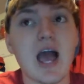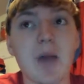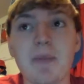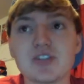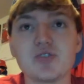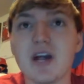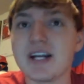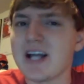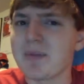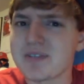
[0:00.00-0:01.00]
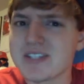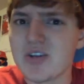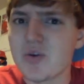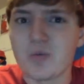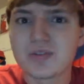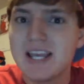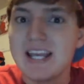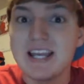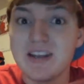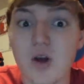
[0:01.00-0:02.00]
I bet you 99% will
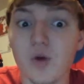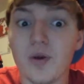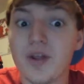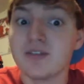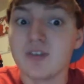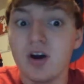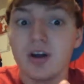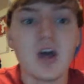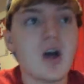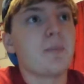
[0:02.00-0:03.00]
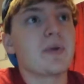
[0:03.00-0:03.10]
say no, none.